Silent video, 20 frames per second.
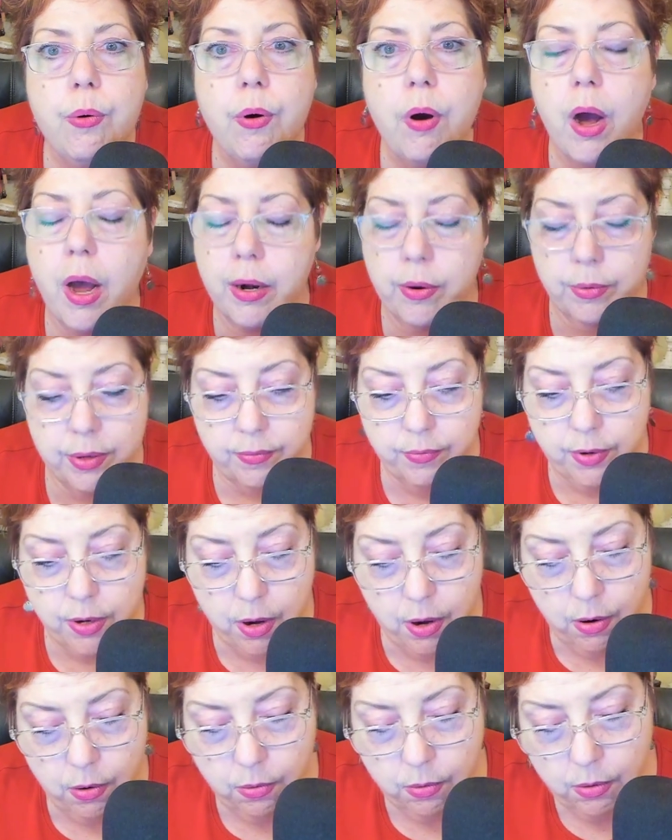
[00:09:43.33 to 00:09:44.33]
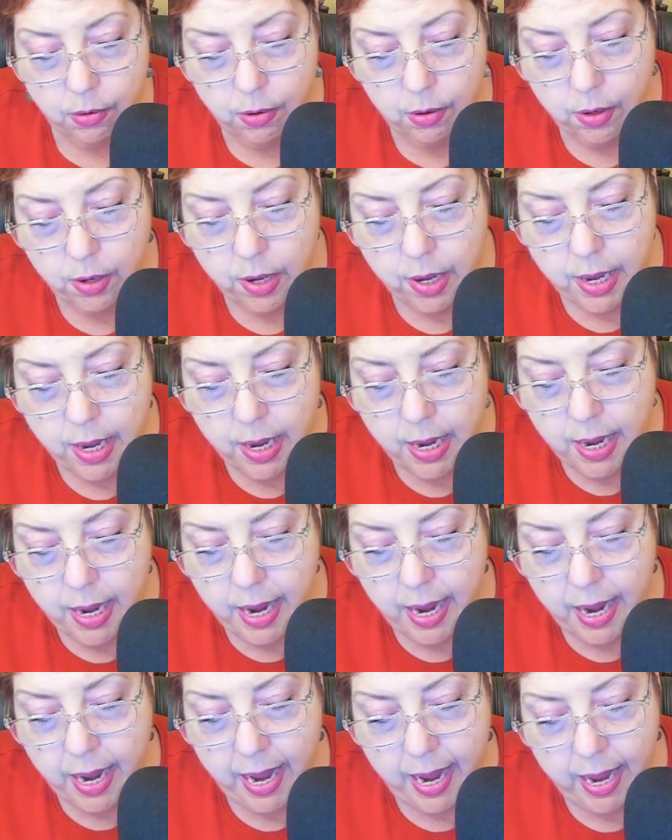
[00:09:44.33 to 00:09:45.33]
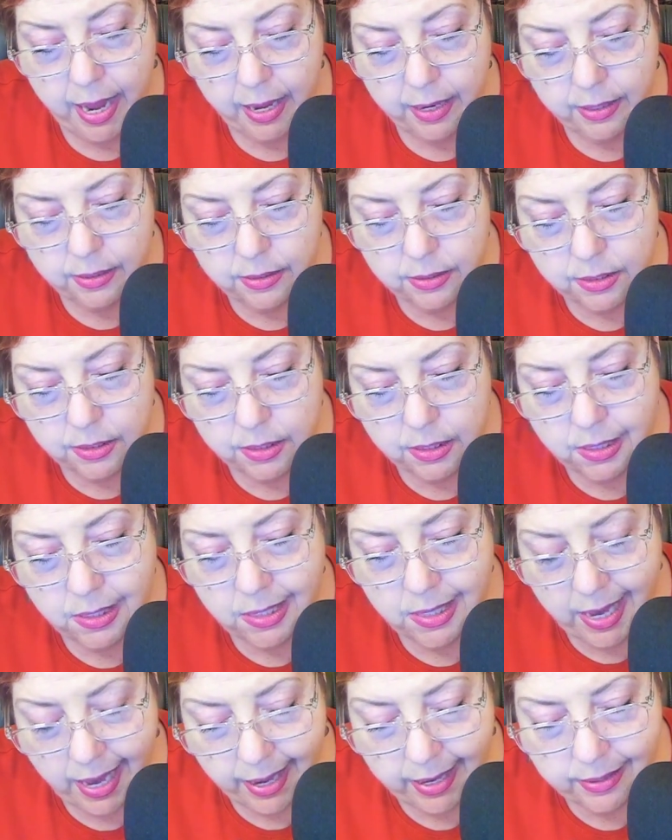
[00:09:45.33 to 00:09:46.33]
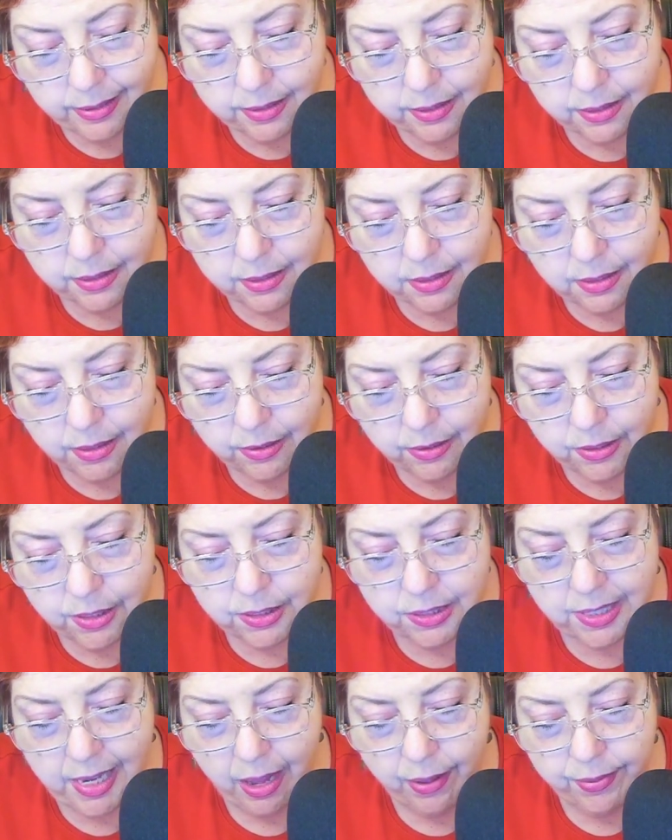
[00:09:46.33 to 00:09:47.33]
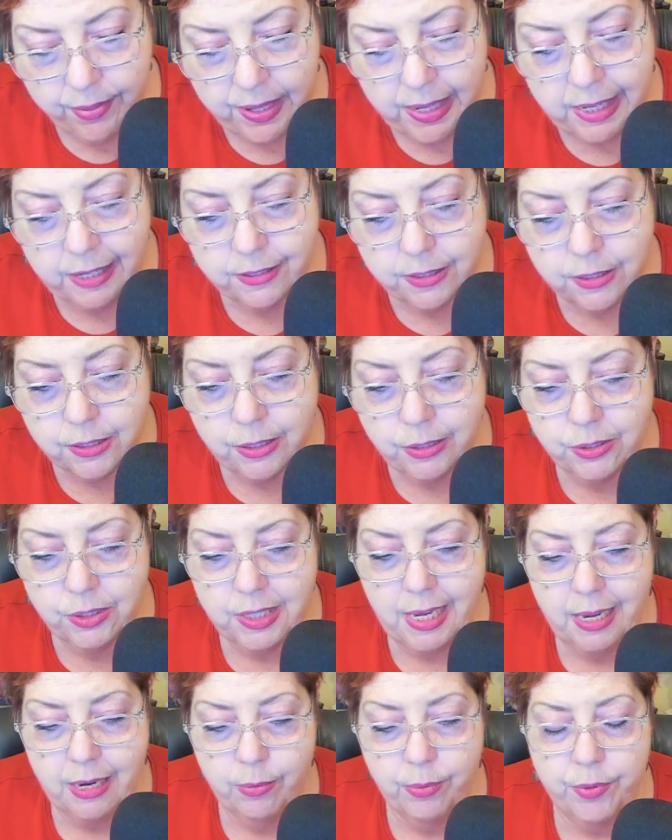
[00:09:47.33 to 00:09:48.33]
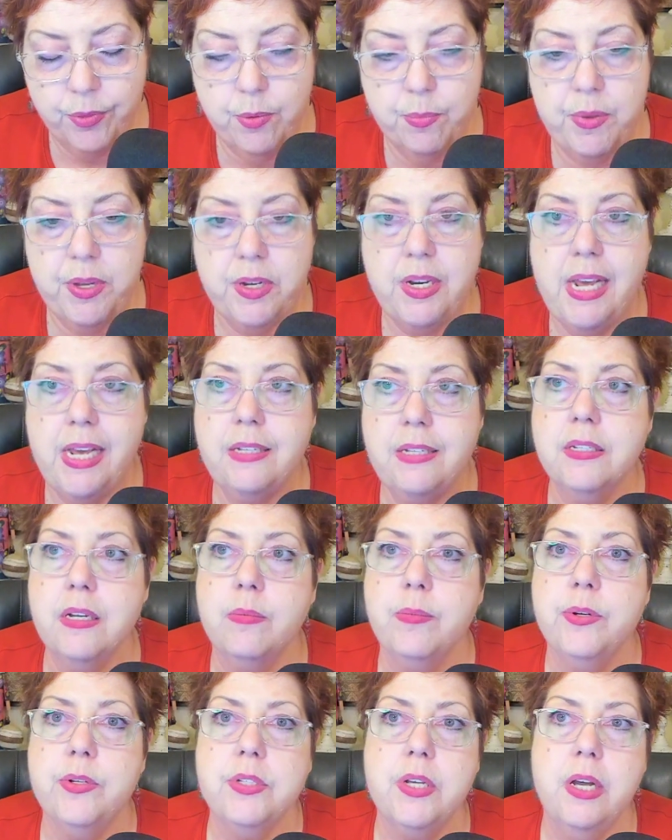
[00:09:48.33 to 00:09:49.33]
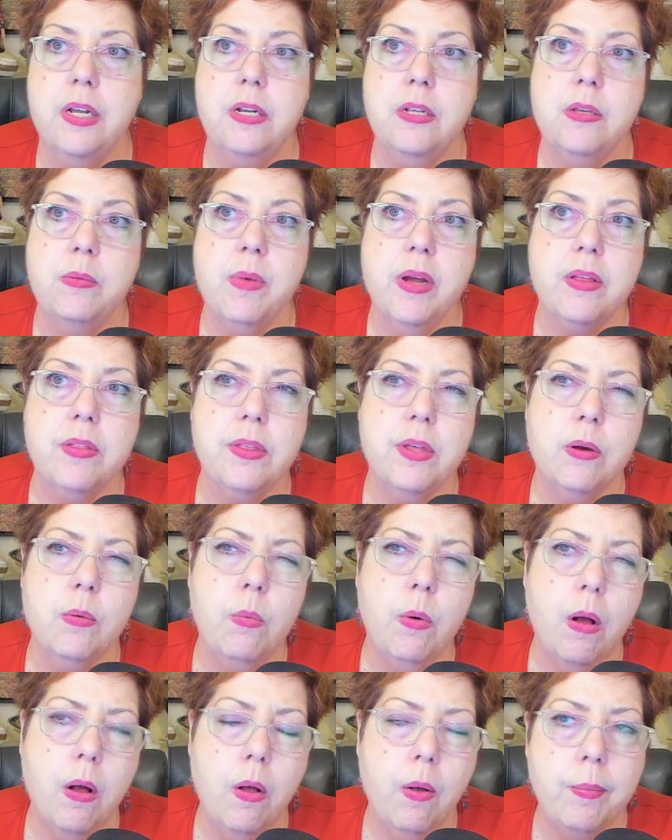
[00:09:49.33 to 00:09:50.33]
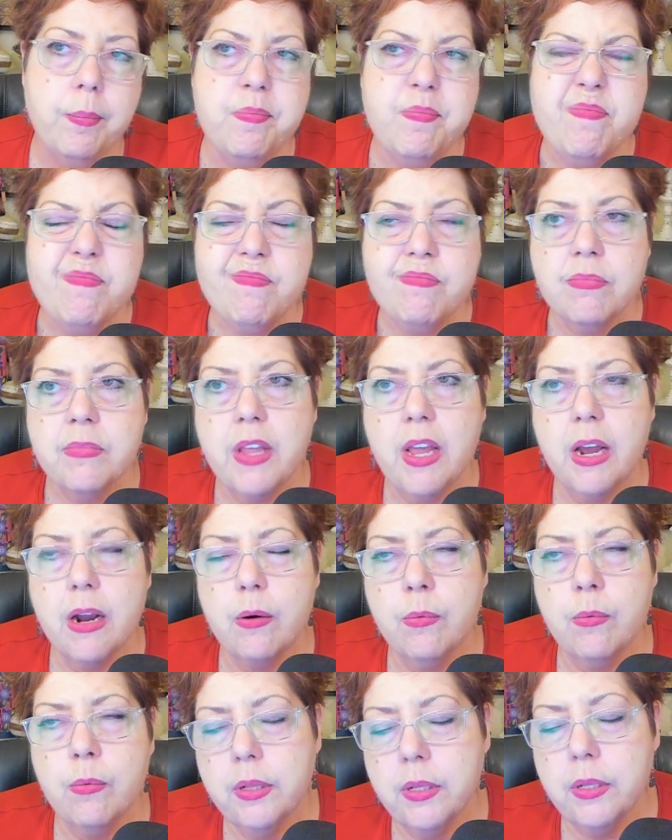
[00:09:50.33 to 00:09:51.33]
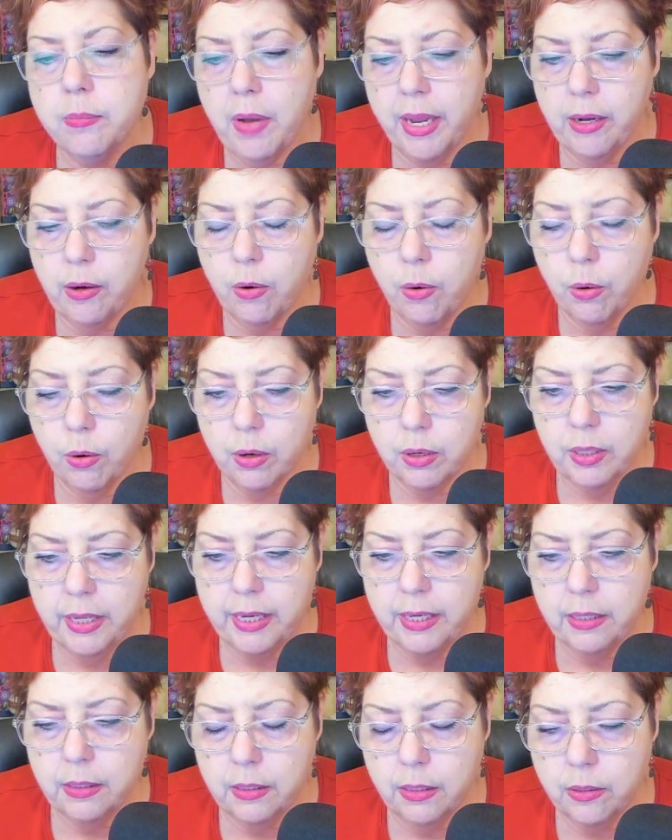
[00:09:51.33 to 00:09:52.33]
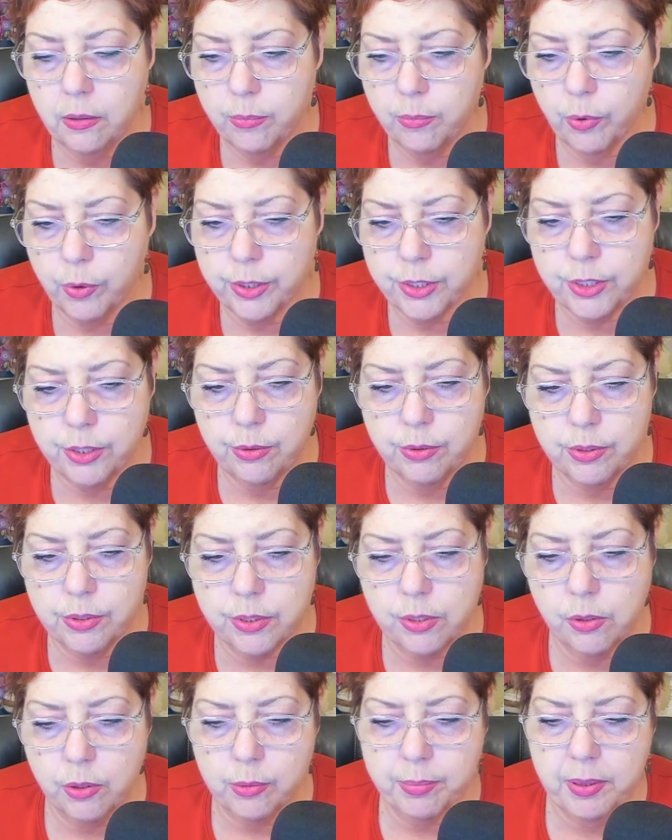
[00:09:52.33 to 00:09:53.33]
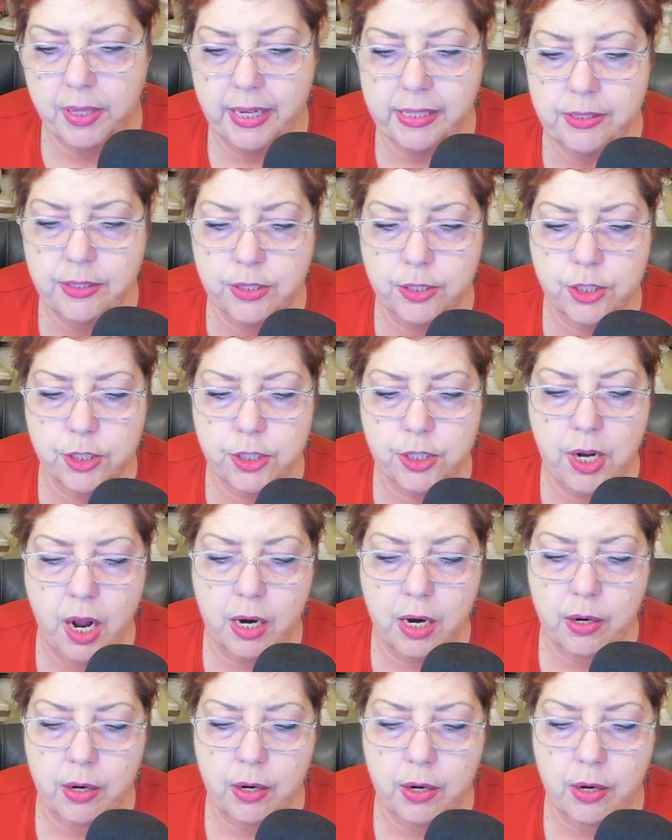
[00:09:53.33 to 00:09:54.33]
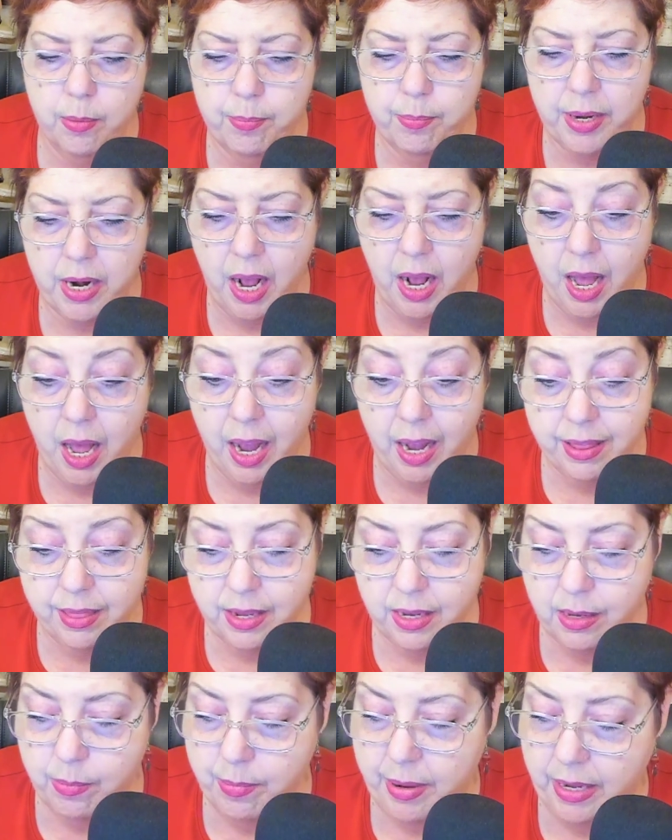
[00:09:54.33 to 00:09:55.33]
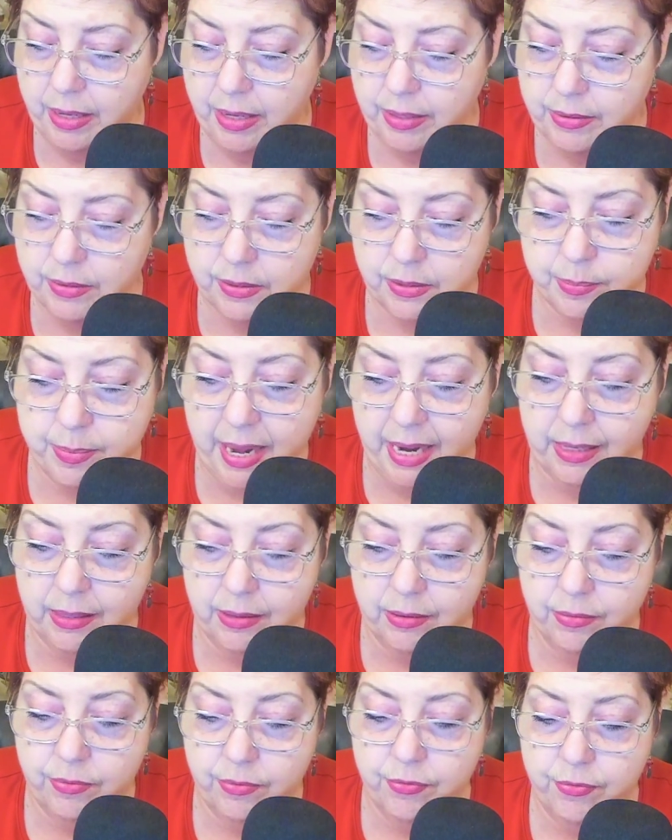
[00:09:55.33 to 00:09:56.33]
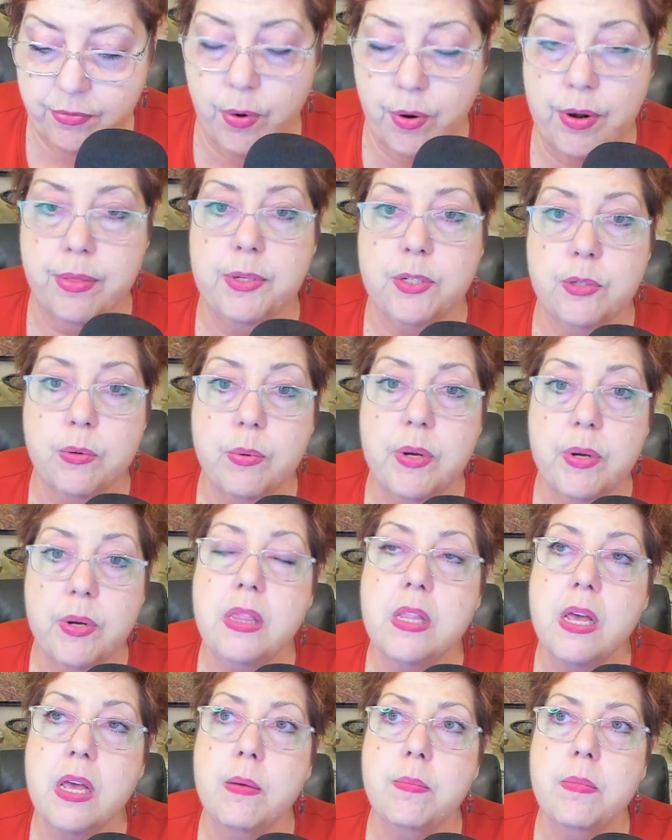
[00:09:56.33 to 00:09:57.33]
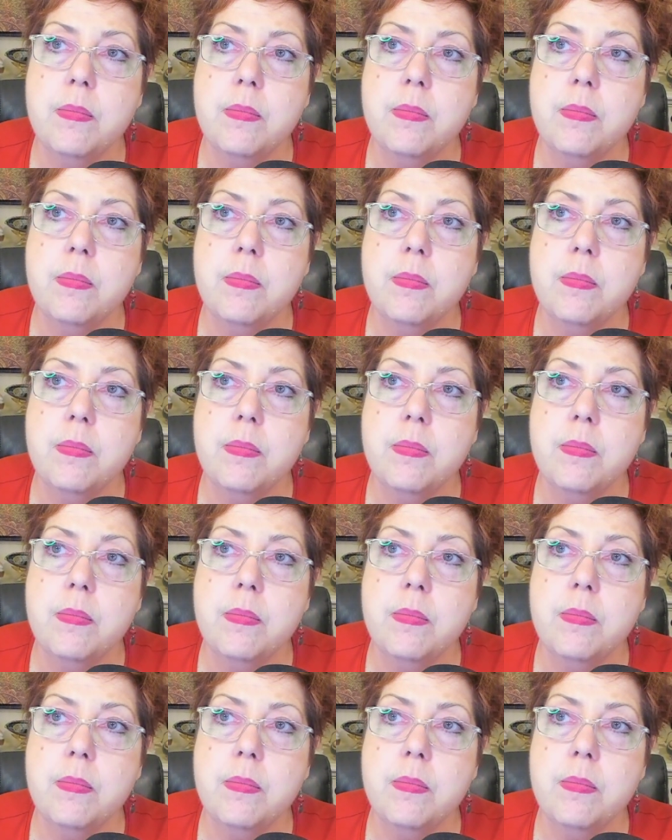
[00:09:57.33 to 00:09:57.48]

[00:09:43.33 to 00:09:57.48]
I don't even know. And yes, the South is associated with the midday summer sun. And you might think, well, that really might correlate a little more to the solar plexus chakra. But I think it bounces back and forth between them.